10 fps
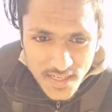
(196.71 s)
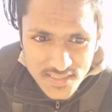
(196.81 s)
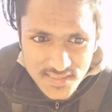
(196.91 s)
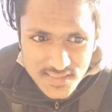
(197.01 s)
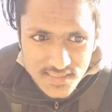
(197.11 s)
I
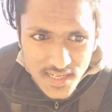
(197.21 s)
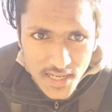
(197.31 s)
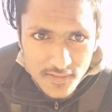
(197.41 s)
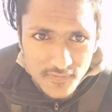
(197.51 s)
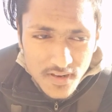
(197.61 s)
just
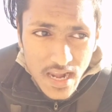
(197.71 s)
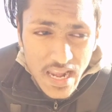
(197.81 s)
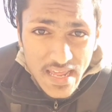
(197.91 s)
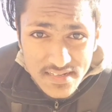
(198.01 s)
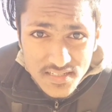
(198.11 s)
kind of
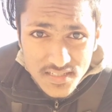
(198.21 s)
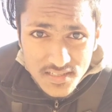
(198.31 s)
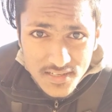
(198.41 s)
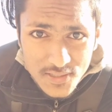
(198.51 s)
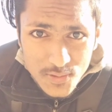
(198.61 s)
lent it
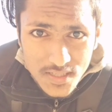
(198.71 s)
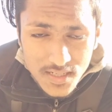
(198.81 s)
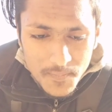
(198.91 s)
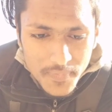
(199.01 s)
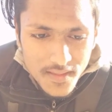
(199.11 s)
to her.